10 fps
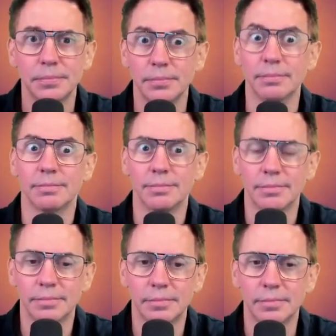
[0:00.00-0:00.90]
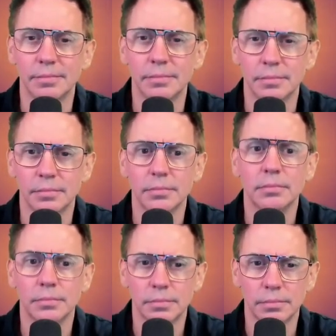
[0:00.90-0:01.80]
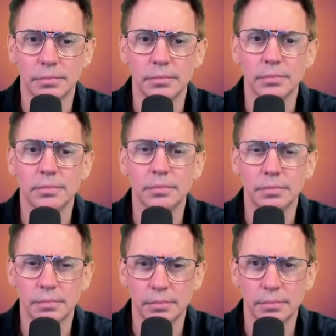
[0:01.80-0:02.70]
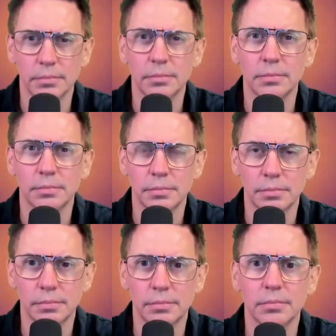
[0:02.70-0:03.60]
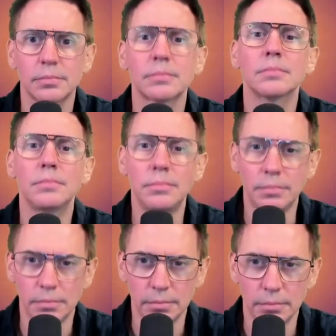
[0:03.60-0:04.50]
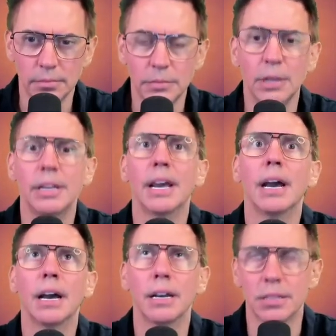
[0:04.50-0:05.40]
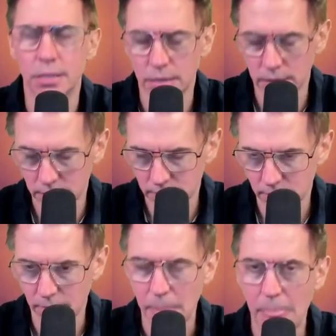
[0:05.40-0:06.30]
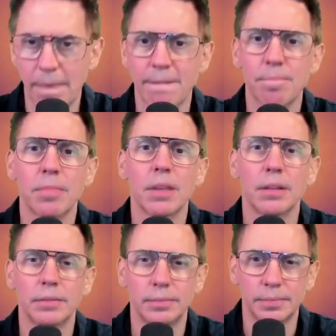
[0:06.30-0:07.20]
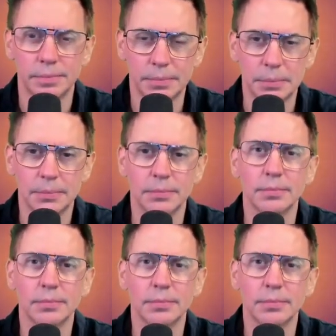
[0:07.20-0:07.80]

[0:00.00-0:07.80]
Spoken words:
[no speech]